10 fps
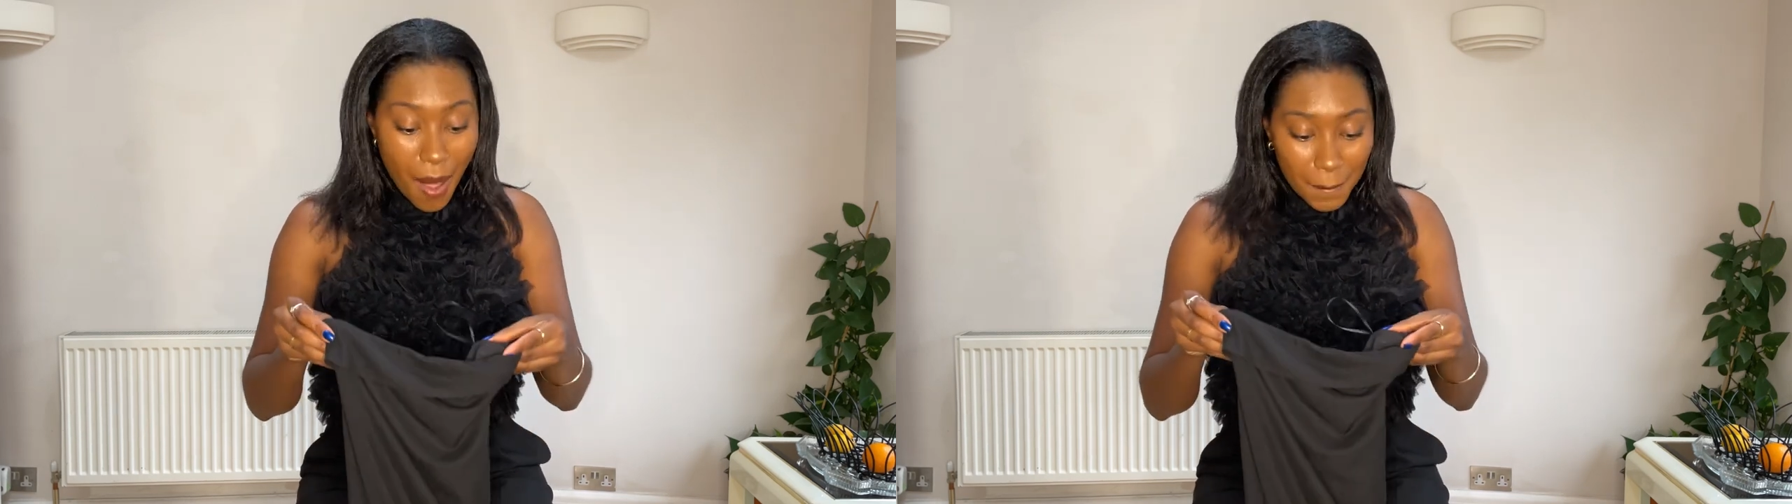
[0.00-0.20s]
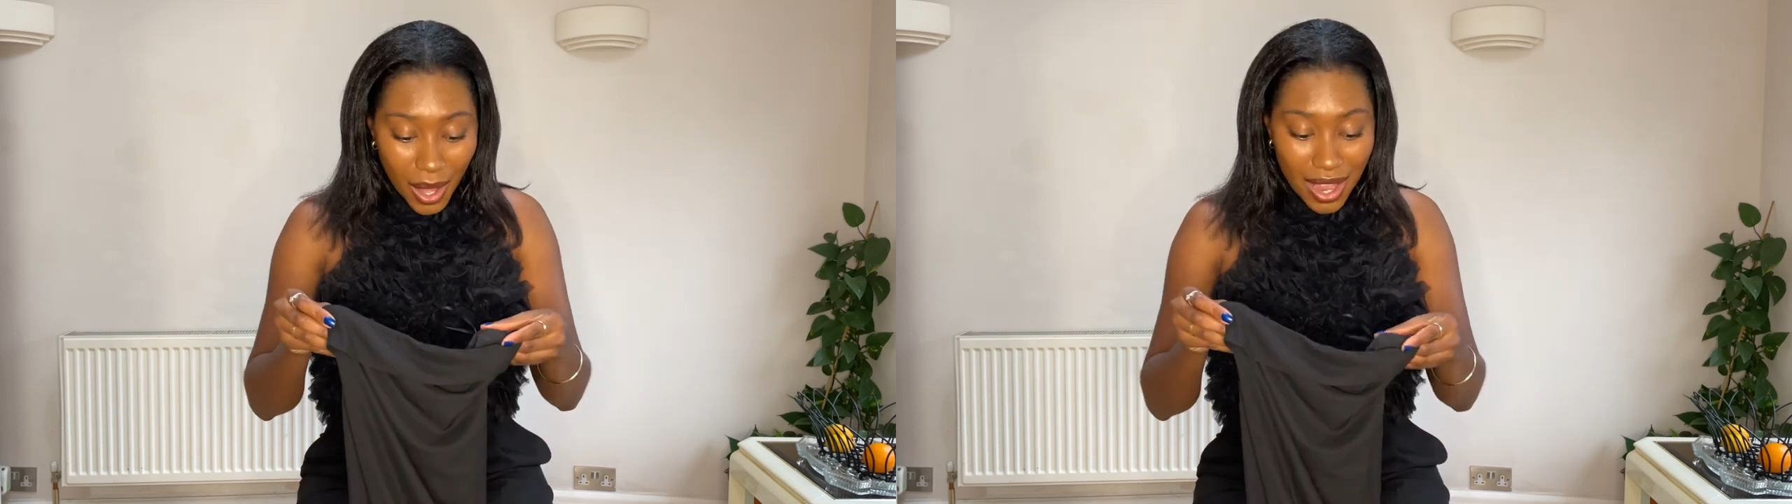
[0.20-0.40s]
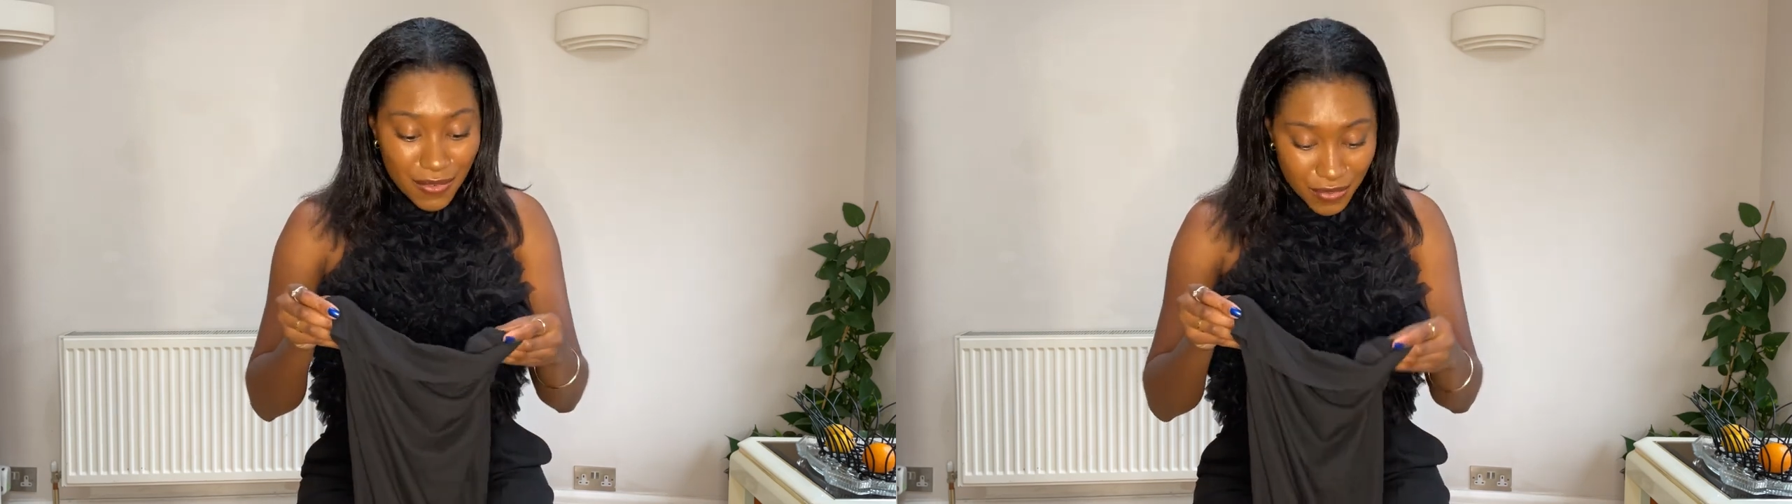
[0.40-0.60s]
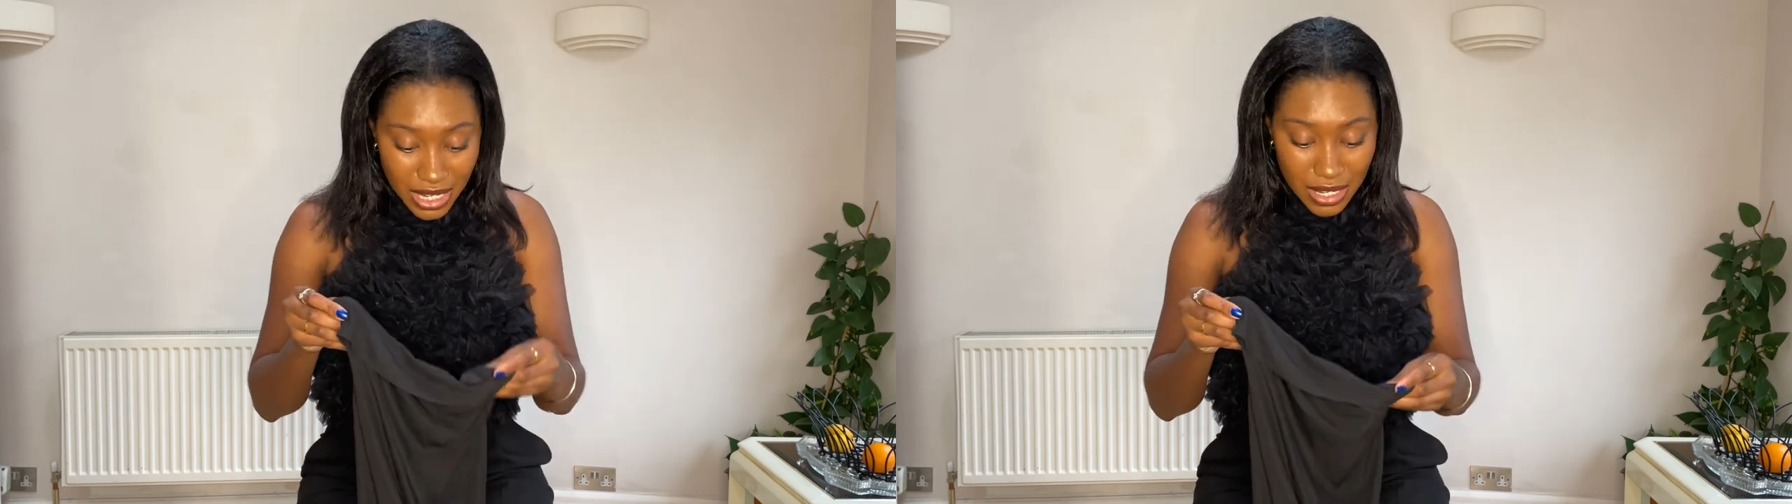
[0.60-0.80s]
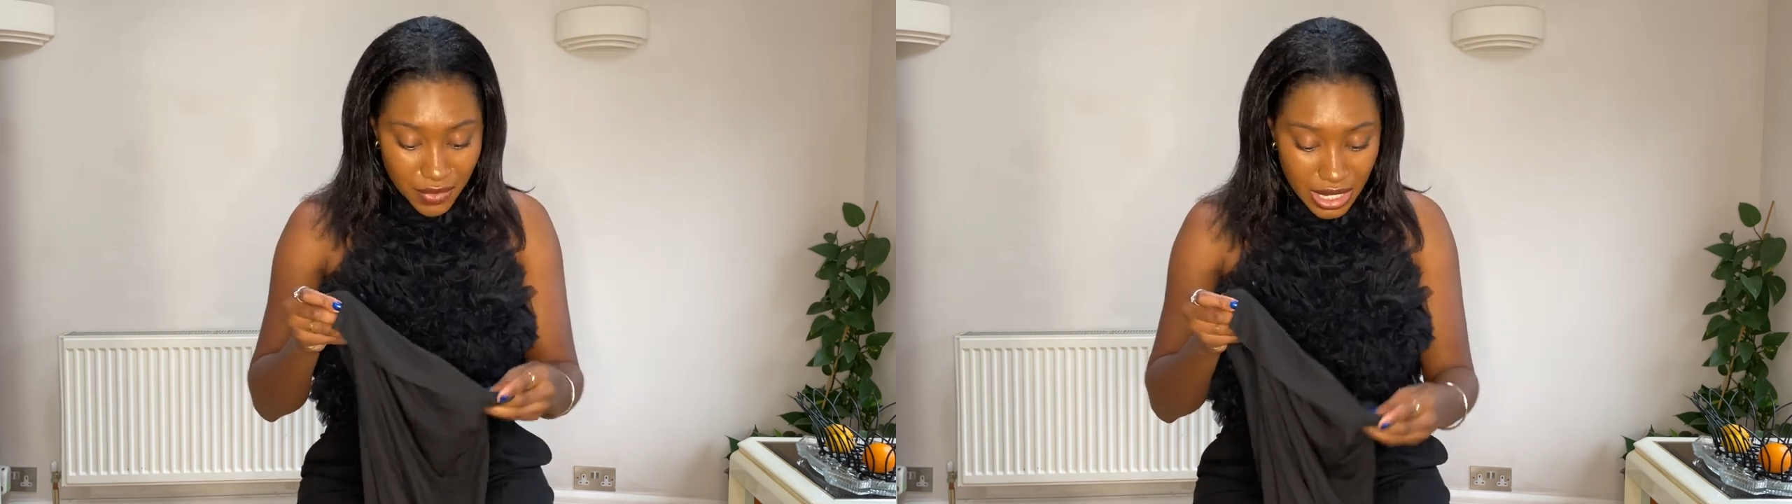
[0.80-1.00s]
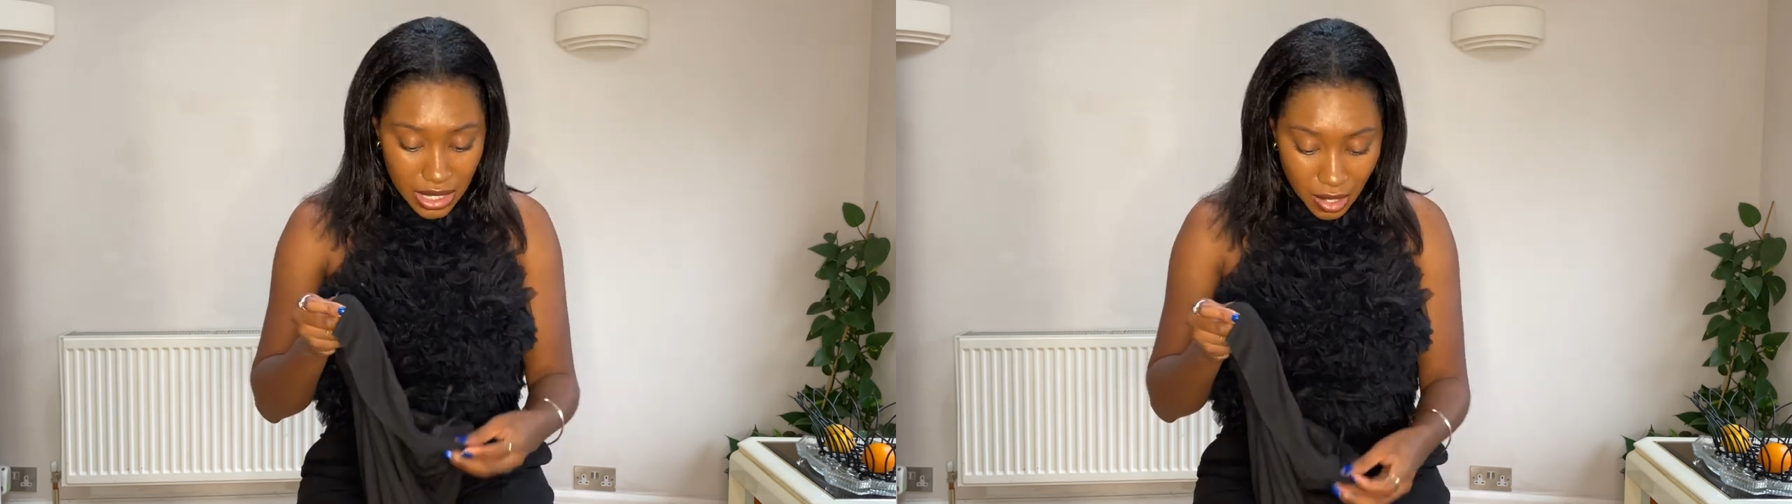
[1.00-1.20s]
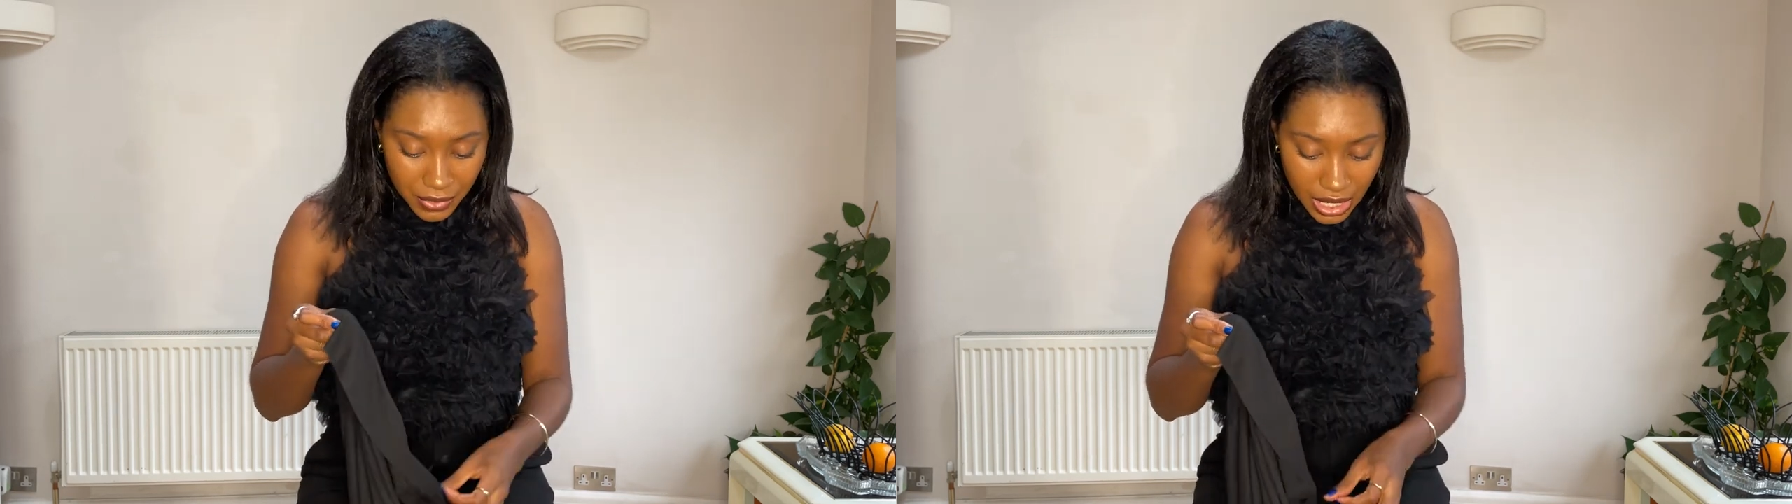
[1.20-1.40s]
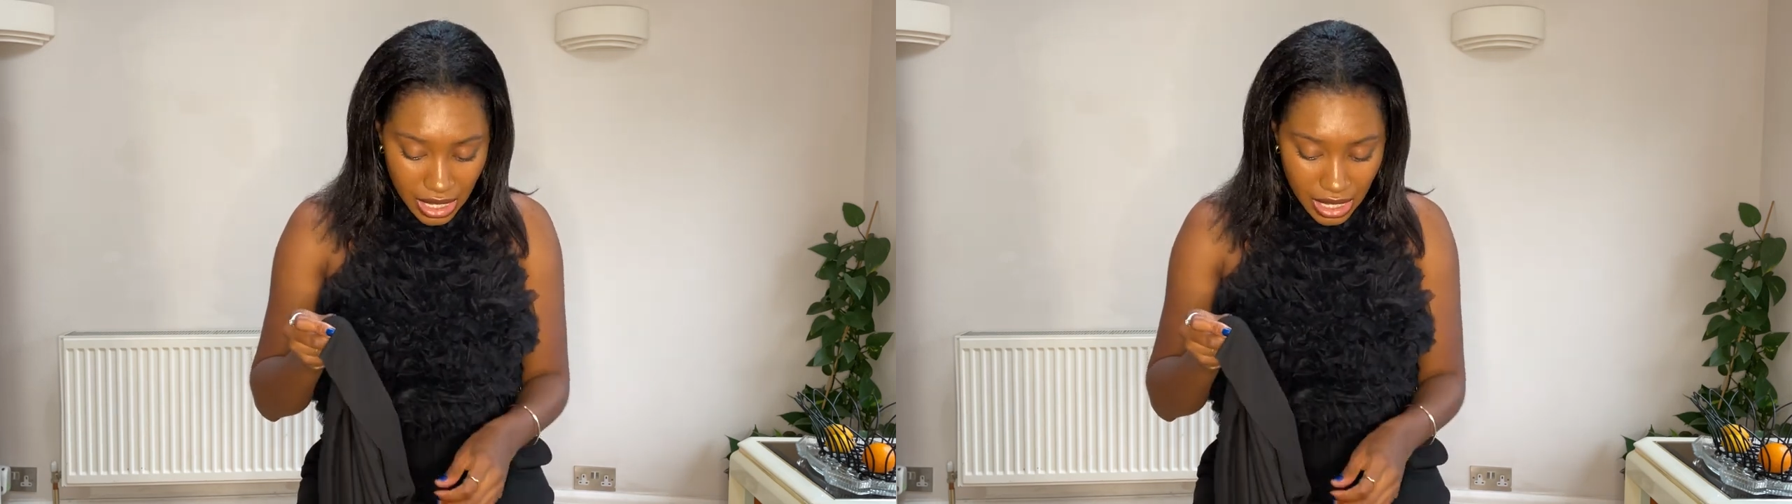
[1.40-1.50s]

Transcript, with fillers: but I really, really love it.